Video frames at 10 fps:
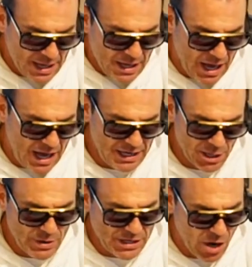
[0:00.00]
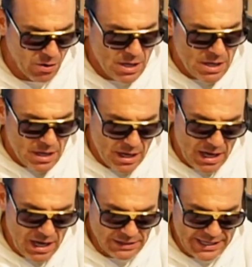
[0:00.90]
Uh, here we go.
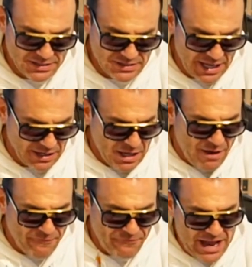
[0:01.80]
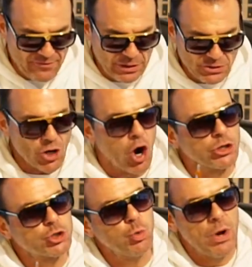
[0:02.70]
Uh, like I said, favorites are
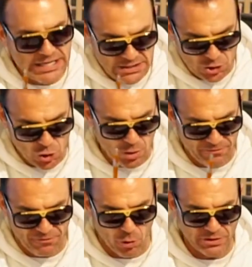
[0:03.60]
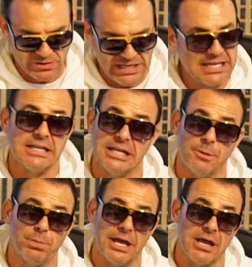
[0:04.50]
22 and 14 in the
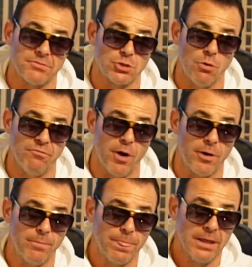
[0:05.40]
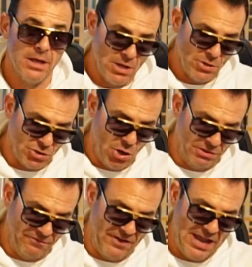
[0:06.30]
playoffs so far. Mm-hmm. So
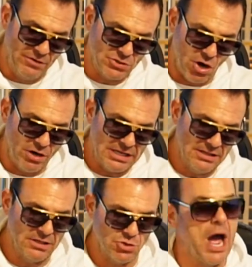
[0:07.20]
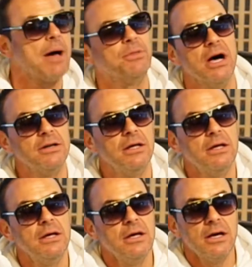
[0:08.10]
the favorites are getting the job done.
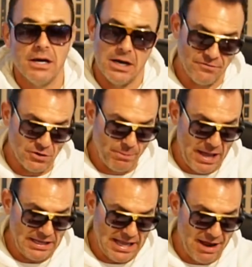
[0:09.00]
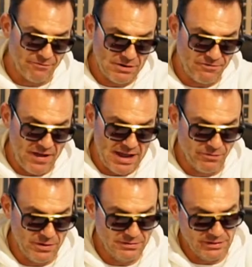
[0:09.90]
Mm-hmm. Uh, if you're betting every
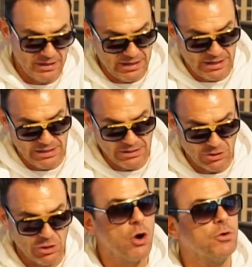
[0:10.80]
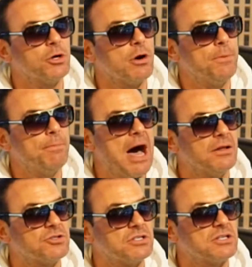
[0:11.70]
favorite, uh, you know you're up
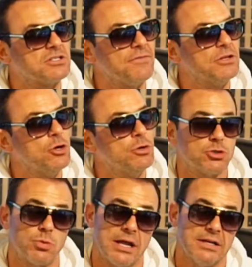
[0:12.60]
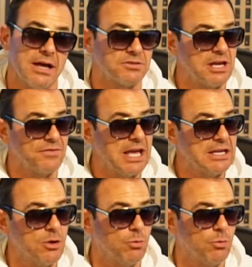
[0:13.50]
about six, seven units right now. Seven, yeah.